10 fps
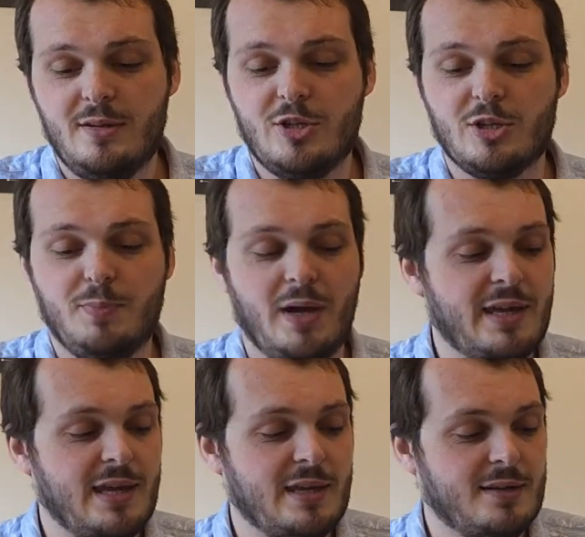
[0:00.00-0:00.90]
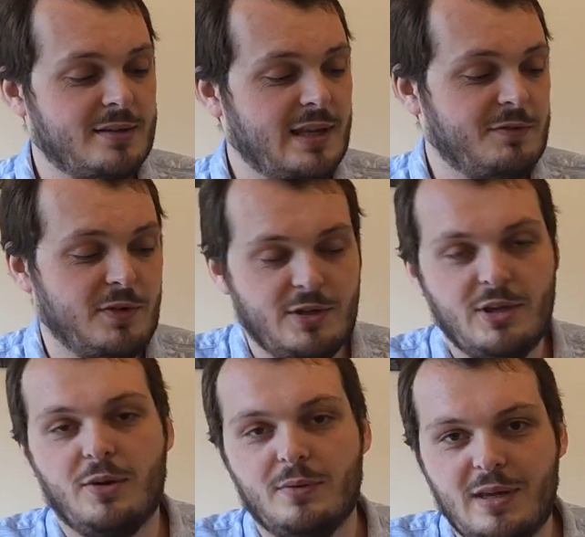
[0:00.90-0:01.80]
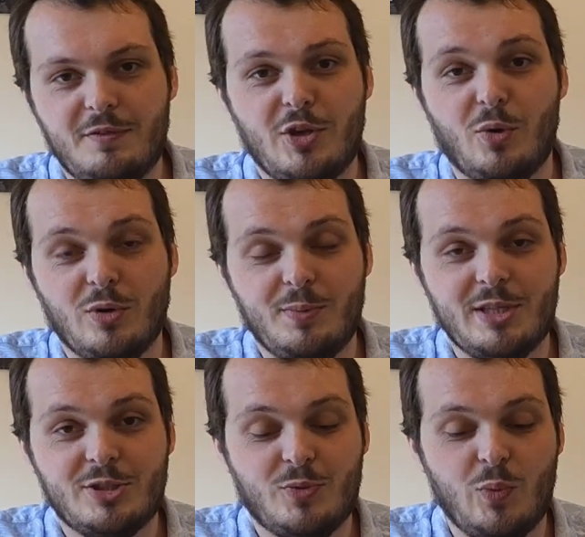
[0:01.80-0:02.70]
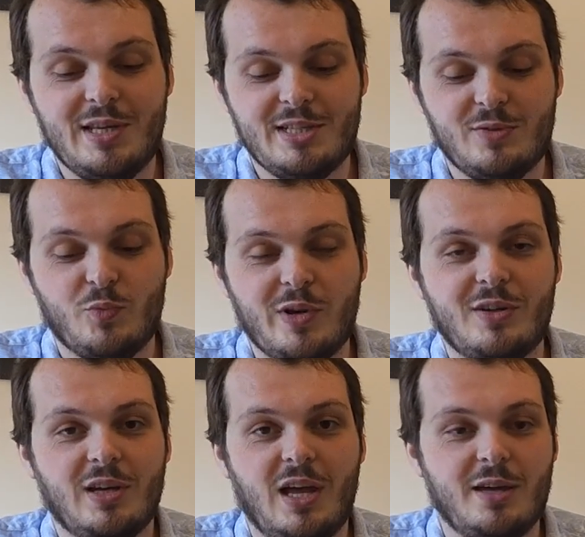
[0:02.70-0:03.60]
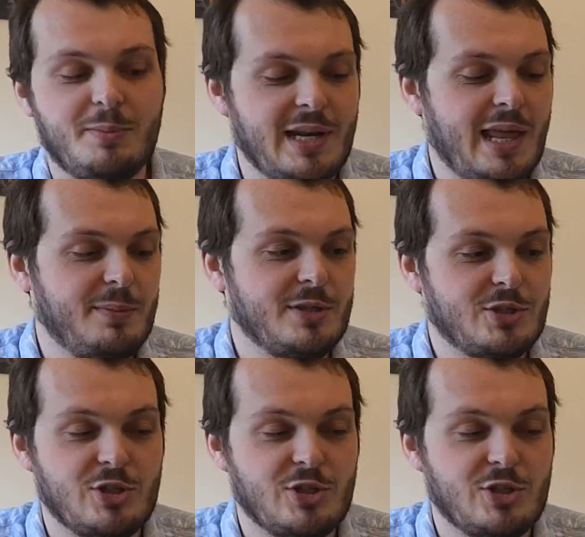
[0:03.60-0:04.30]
just buying, if you don't want to be squeezing real lime and lemons,